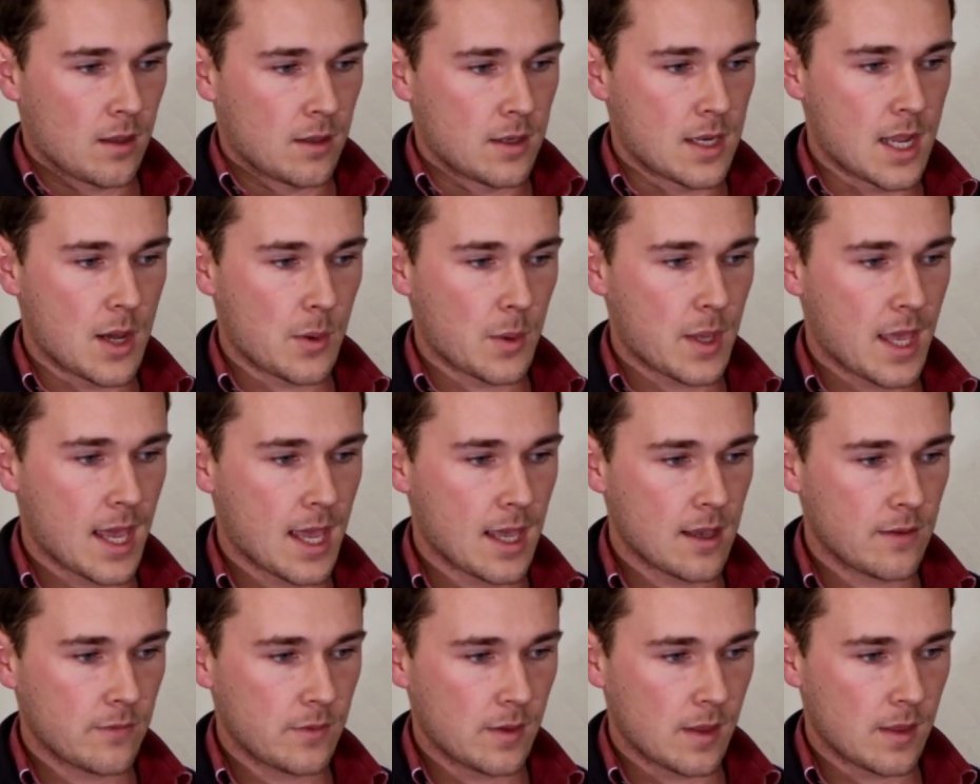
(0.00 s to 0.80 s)
Now we
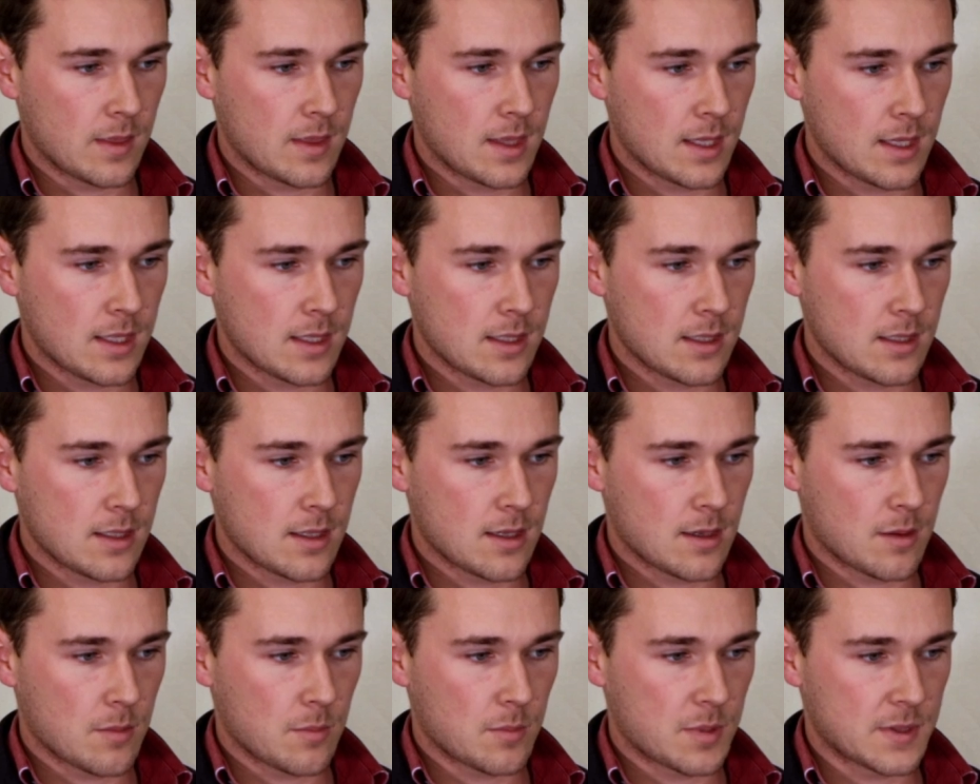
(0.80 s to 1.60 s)
have
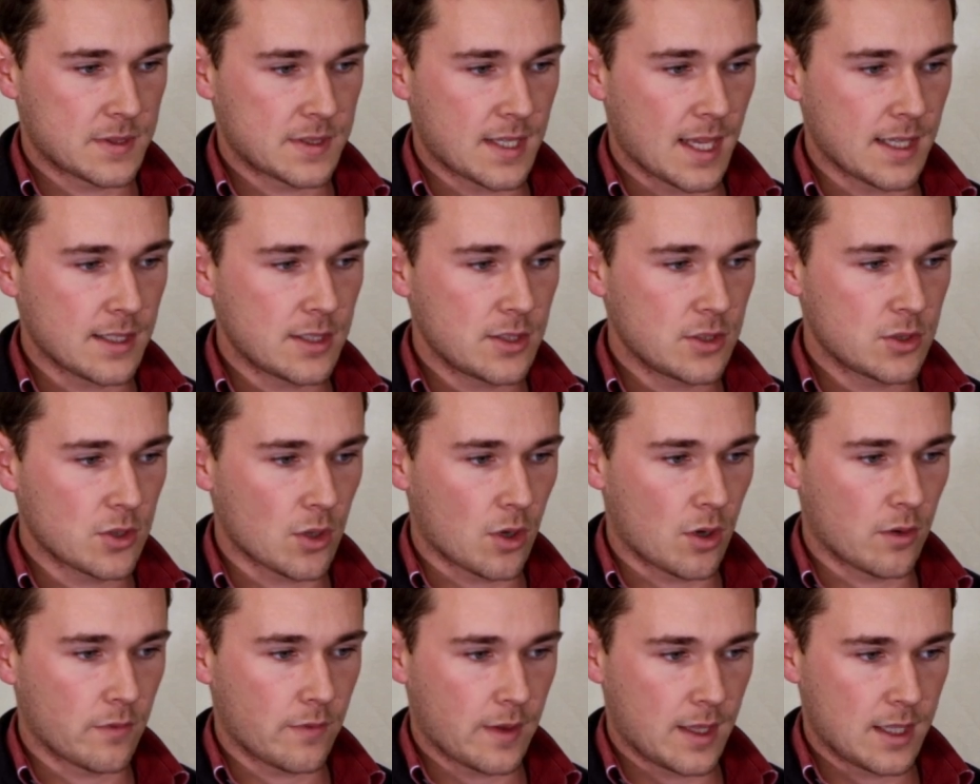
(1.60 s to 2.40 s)
the percentage
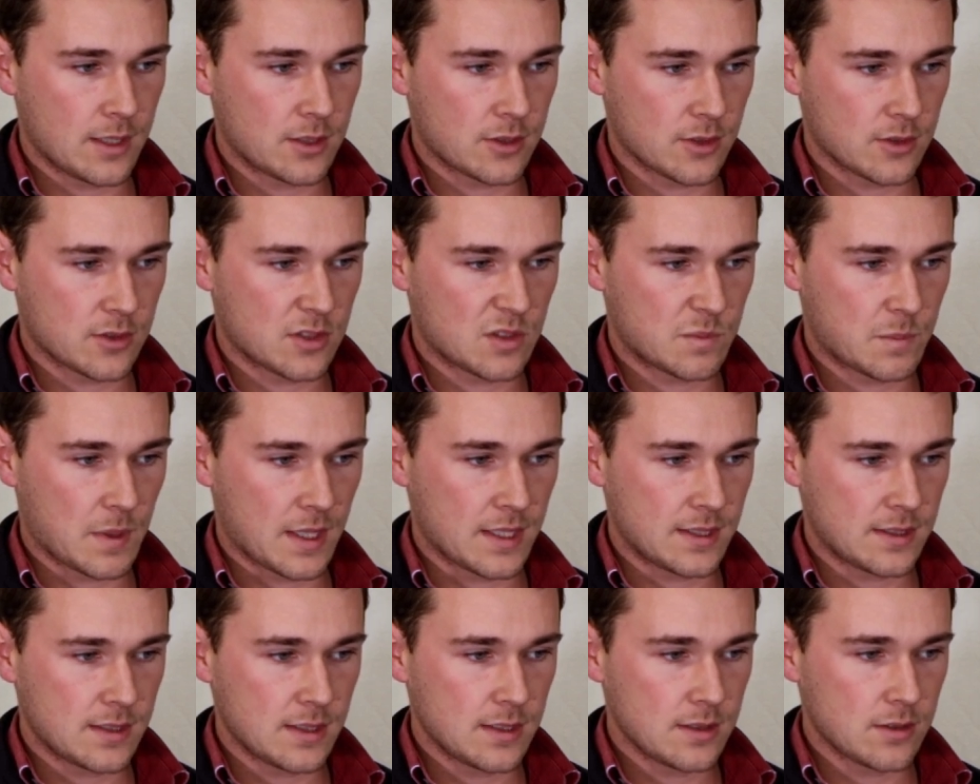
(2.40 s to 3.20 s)
of each
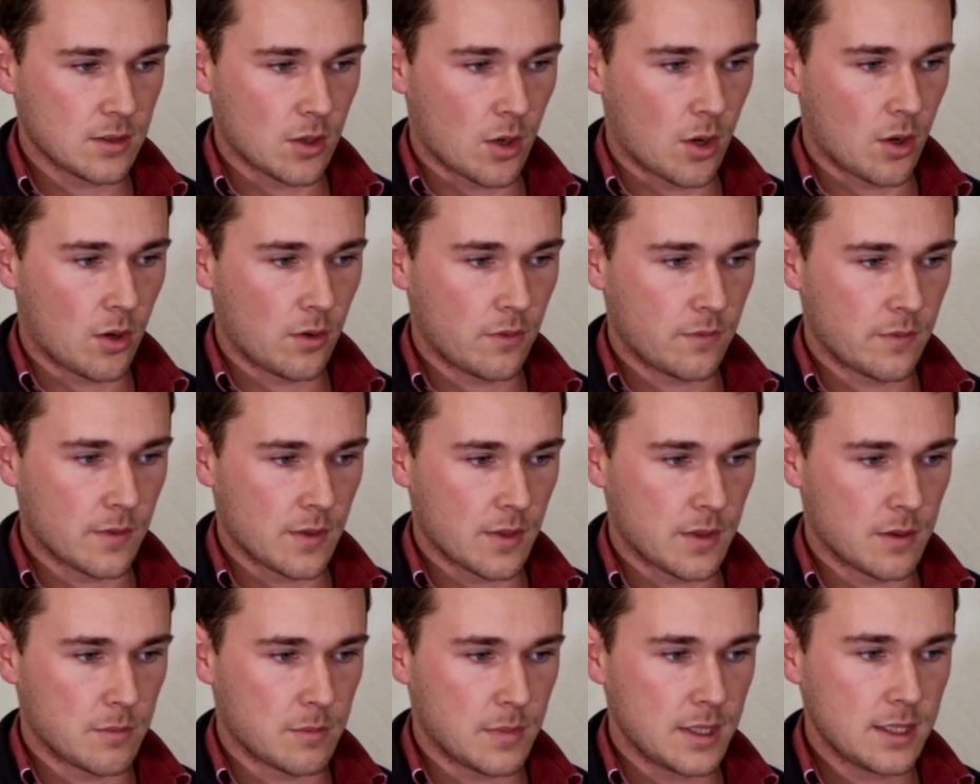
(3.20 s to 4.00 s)
species of
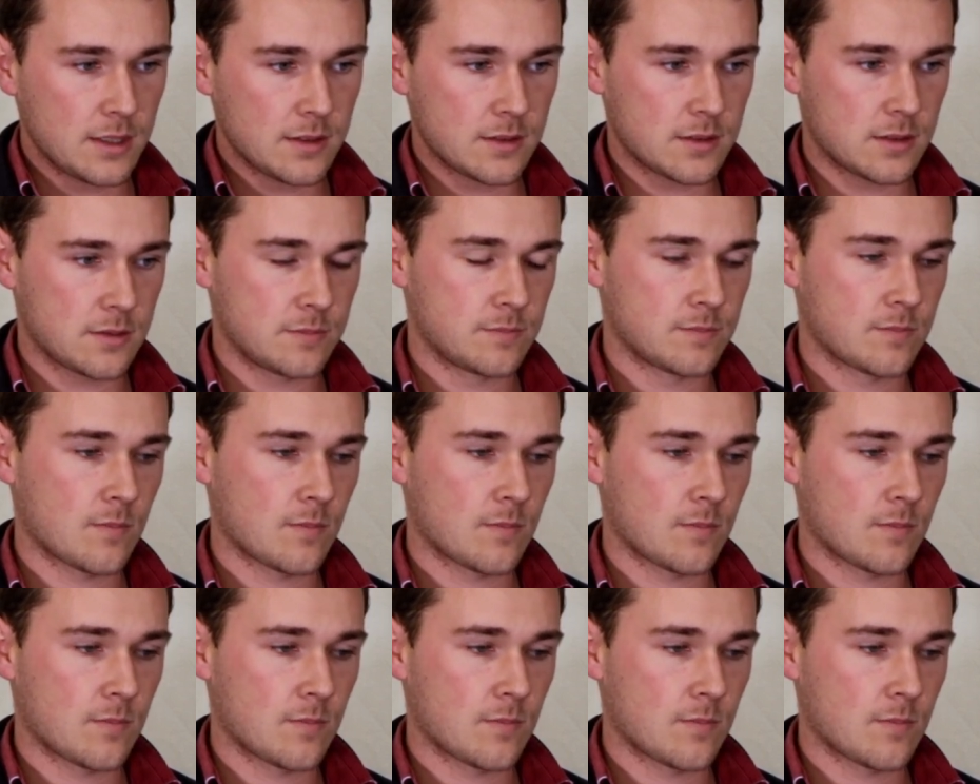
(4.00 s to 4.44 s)
the mix,